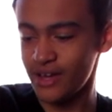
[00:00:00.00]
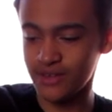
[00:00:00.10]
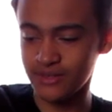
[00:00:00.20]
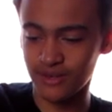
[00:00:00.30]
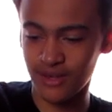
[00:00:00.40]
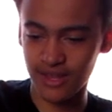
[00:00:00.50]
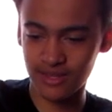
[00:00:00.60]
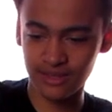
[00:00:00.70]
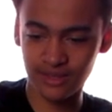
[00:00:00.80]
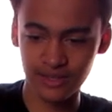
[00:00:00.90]
also got
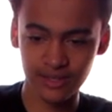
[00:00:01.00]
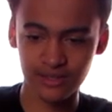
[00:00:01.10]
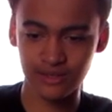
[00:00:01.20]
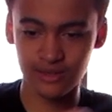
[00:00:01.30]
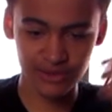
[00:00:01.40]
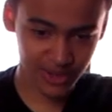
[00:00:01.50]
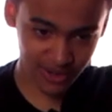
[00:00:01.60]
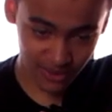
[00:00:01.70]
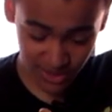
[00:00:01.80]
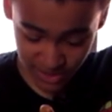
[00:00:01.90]
these two at
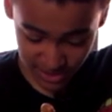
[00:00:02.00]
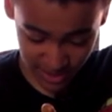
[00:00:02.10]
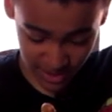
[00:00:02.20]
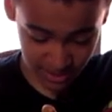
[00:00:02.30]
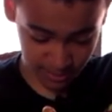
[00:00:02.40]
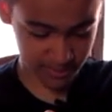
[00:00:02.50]
Great Escape.